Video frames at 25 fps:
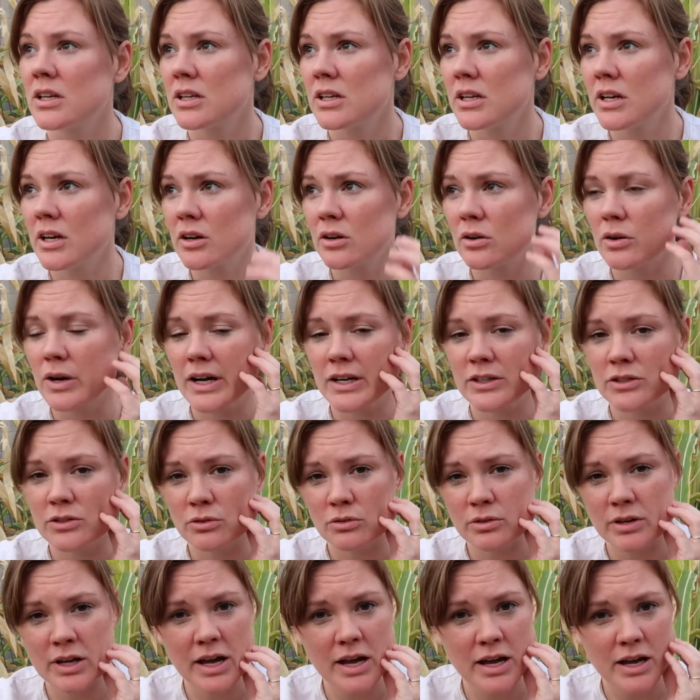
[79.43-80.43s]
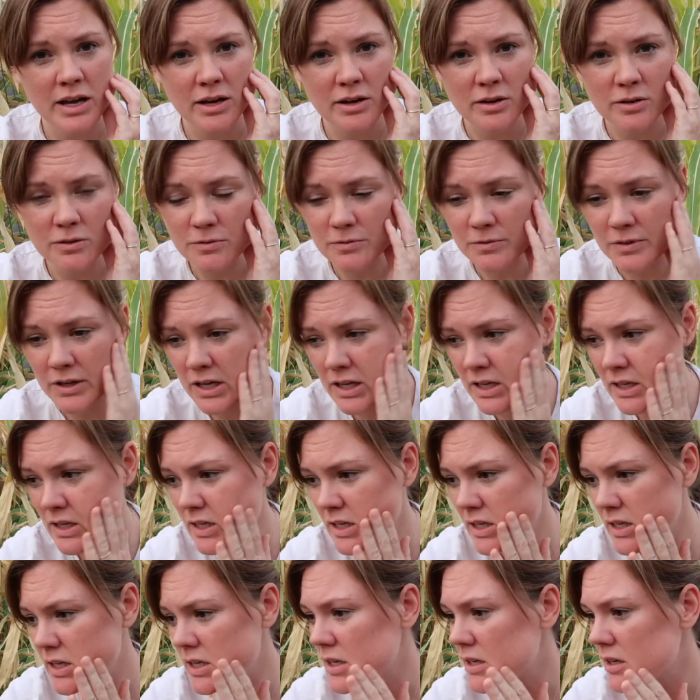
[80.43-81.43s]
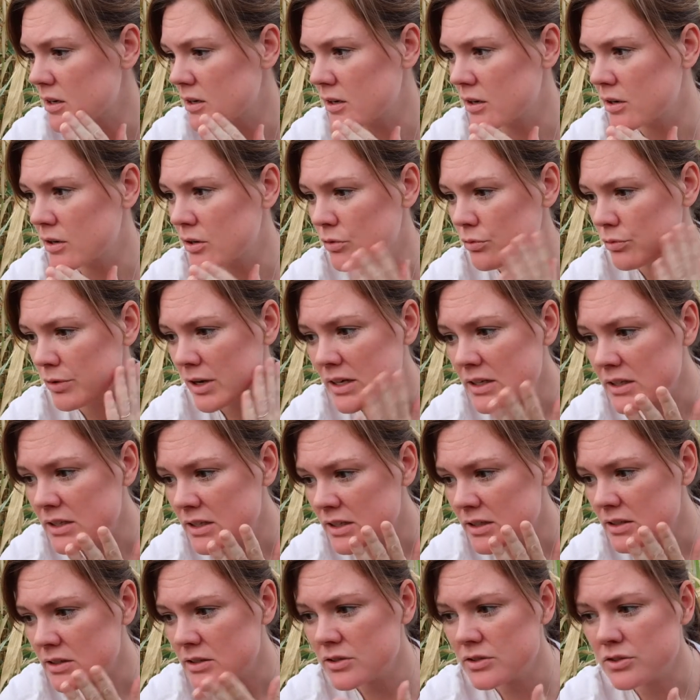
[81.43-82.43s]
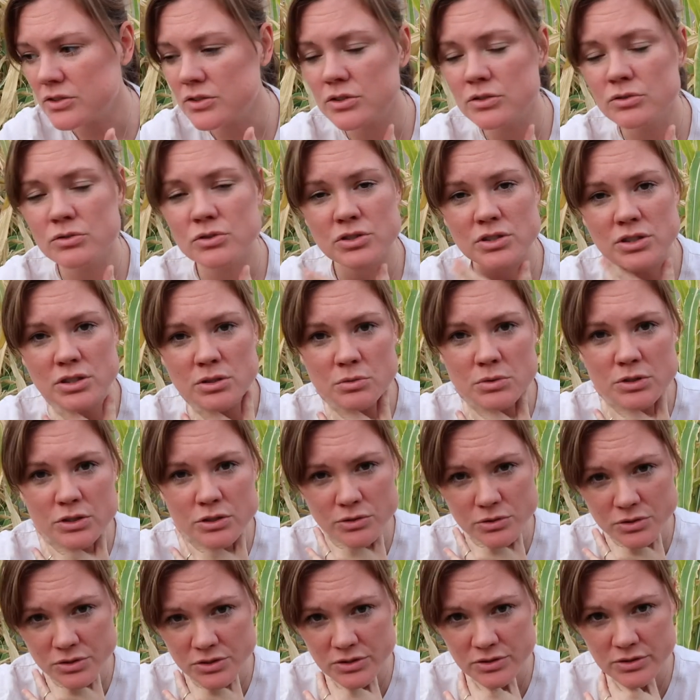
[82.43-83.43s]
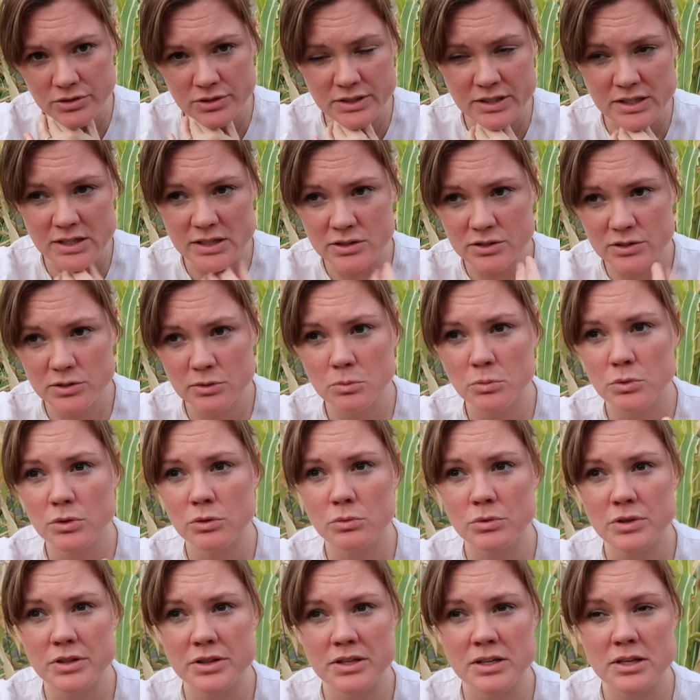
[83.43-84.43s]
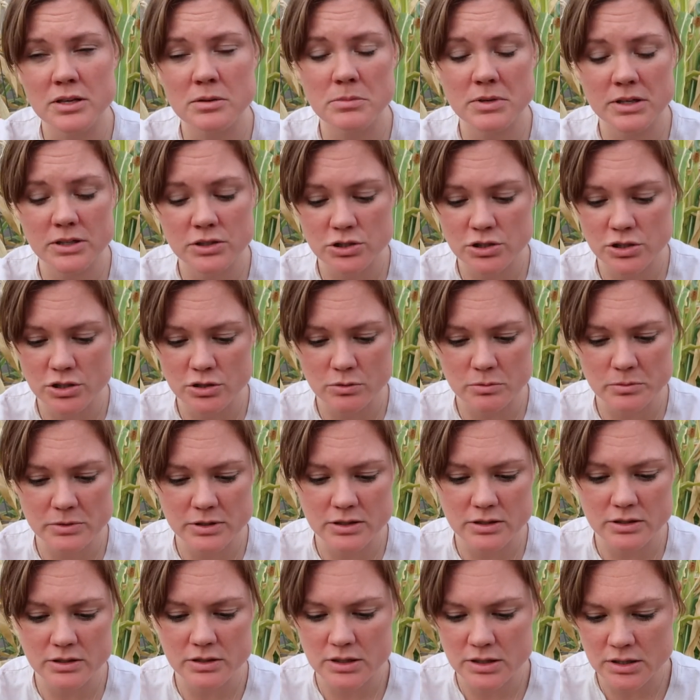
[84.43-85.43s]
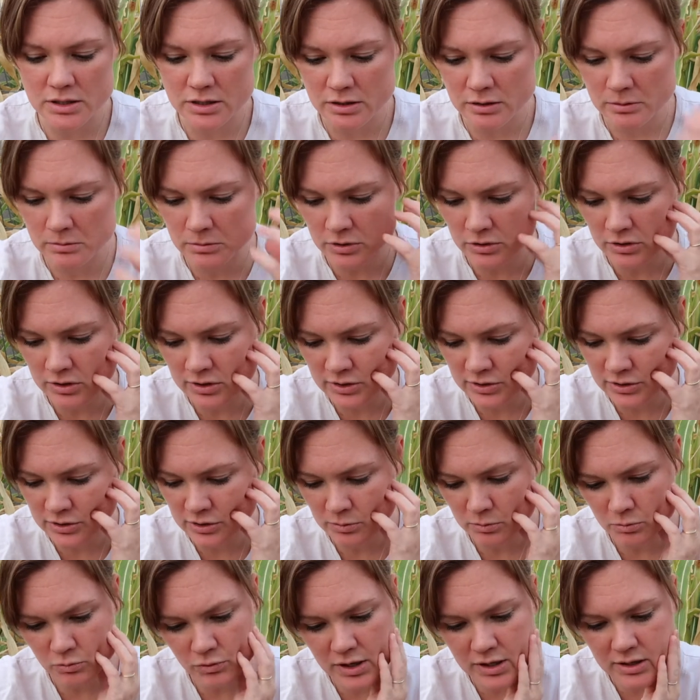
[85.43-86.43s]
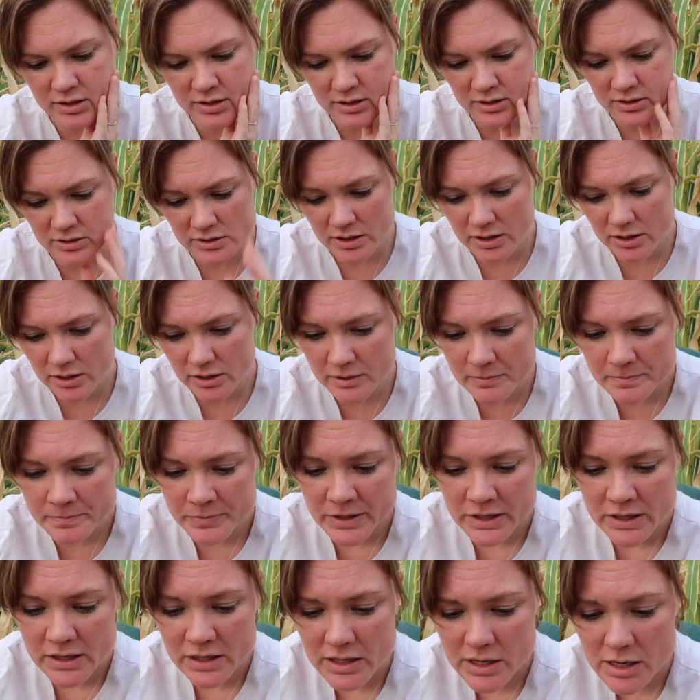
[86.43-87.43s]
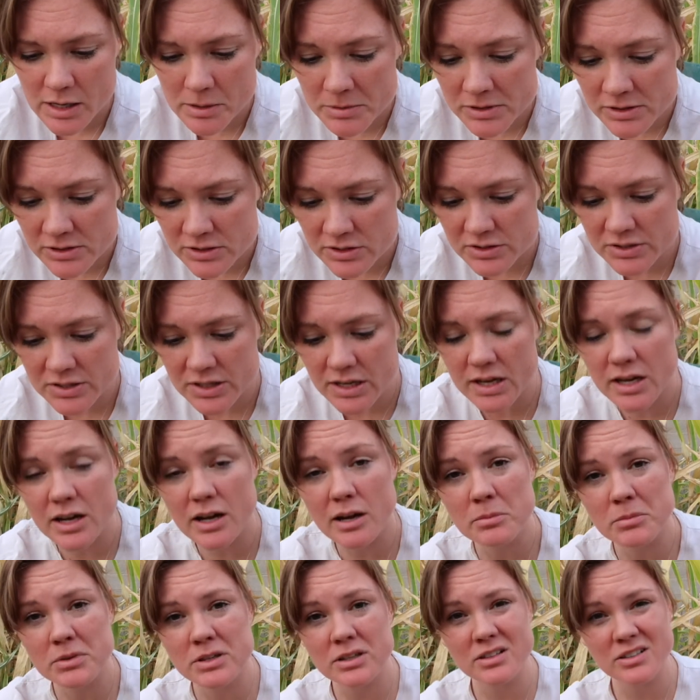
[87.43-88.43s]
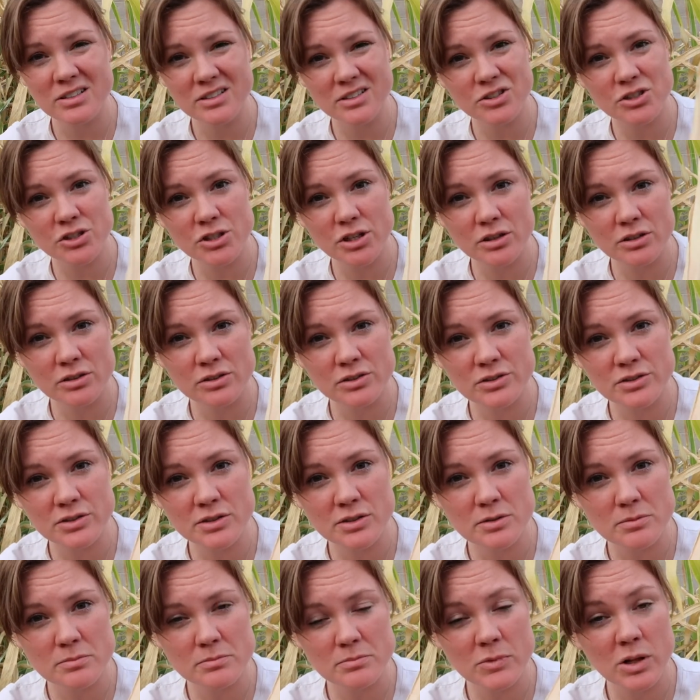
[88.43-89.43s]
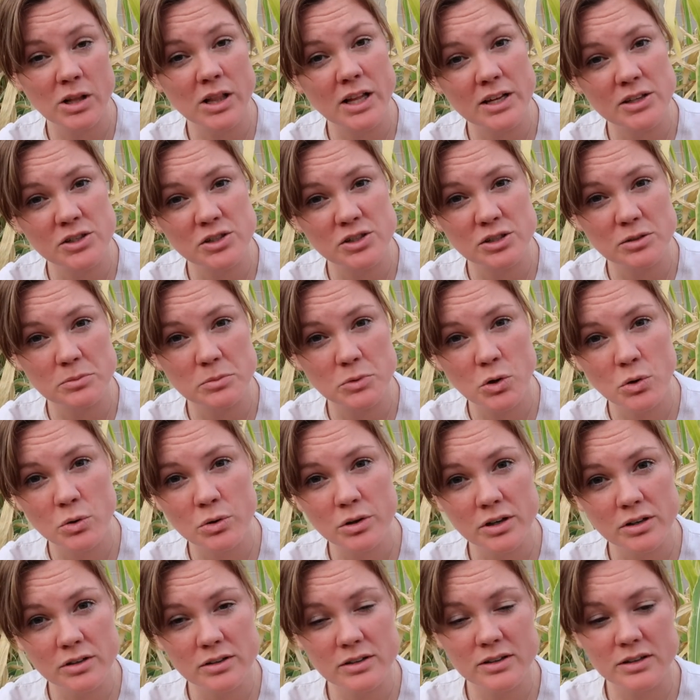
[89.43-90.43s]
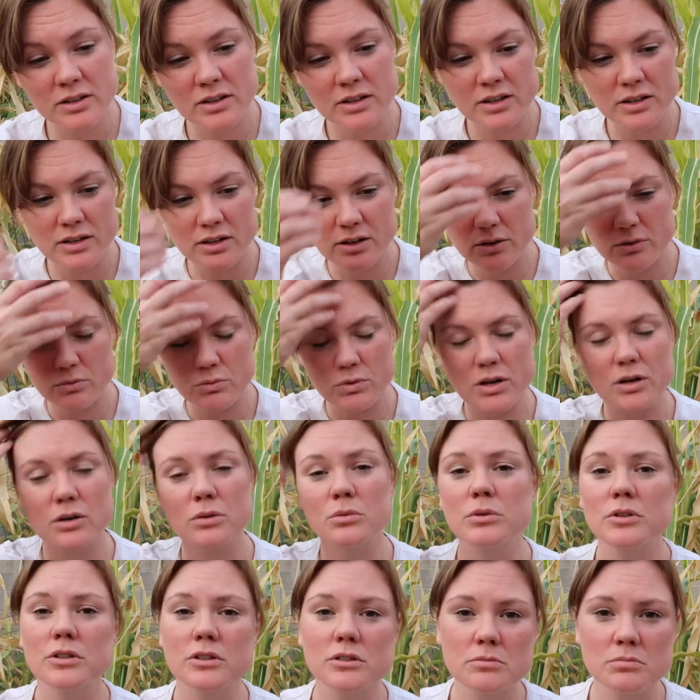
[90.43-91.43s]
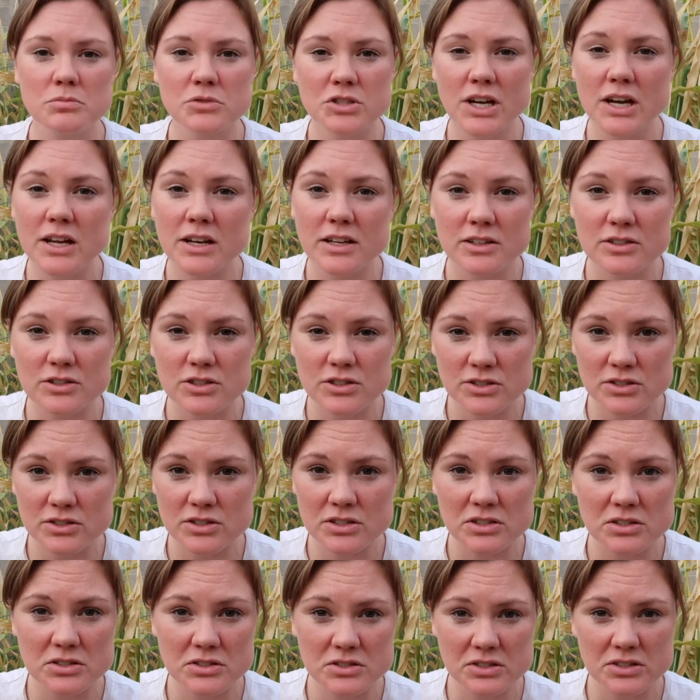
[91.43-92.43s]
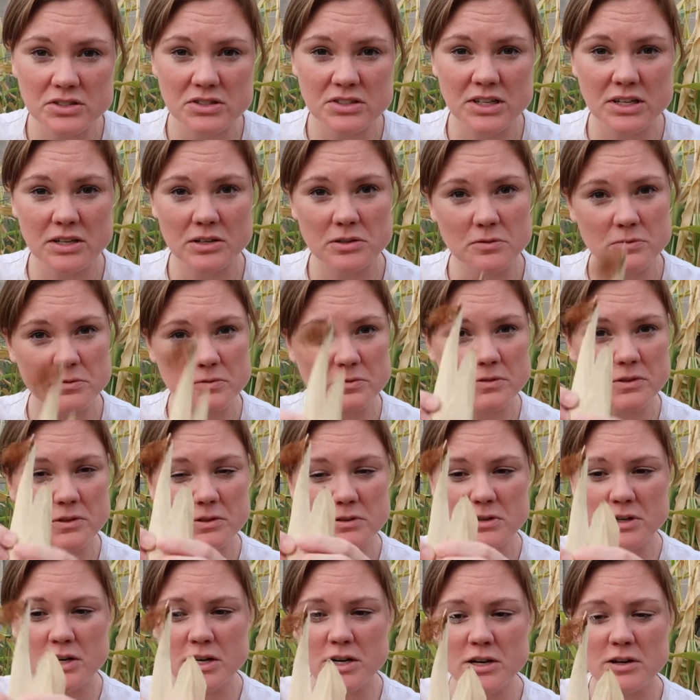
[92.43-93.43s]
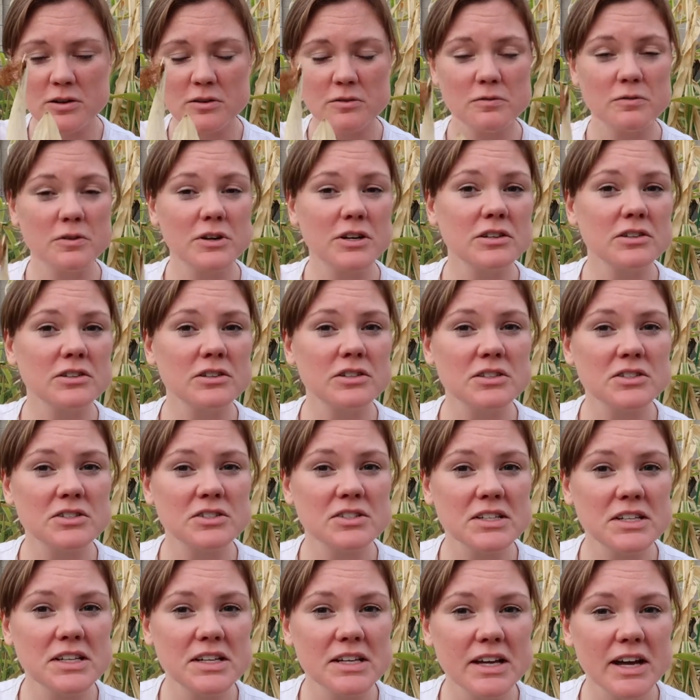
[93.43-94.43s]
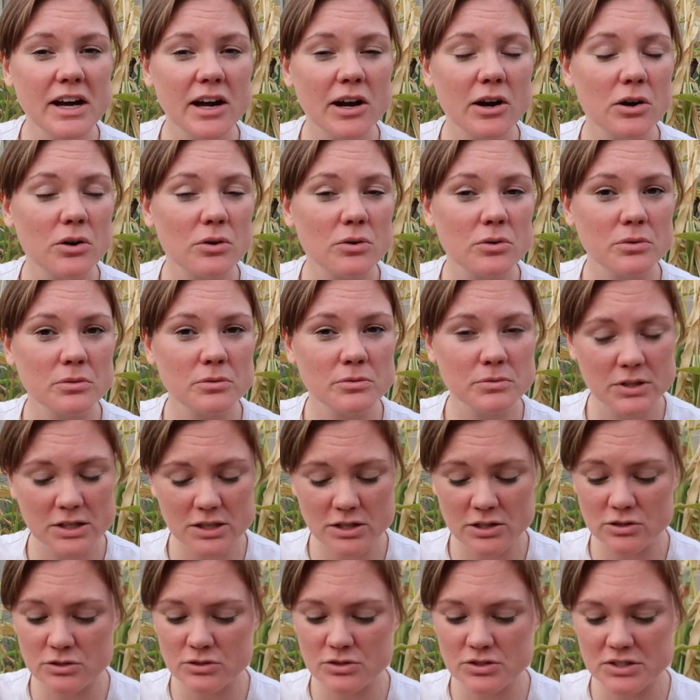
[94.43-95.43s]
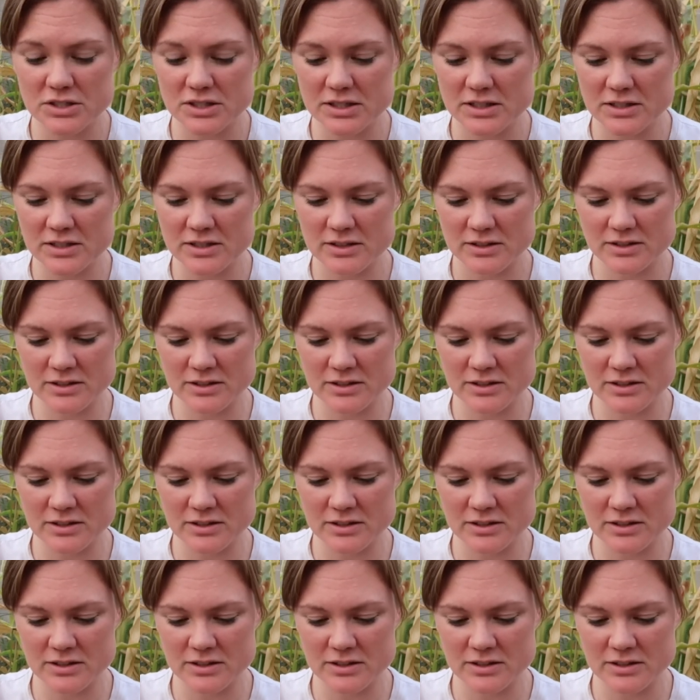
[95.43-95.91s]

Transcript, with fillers: Now, I don't have any uh, redness. Usually when you see someone with a hemangioma, um, there is some redness there. And I meant to say, I'm gonna shuck some glass gem corn uh, while we're chatting, just cause it's kind of fun to see how the ears did.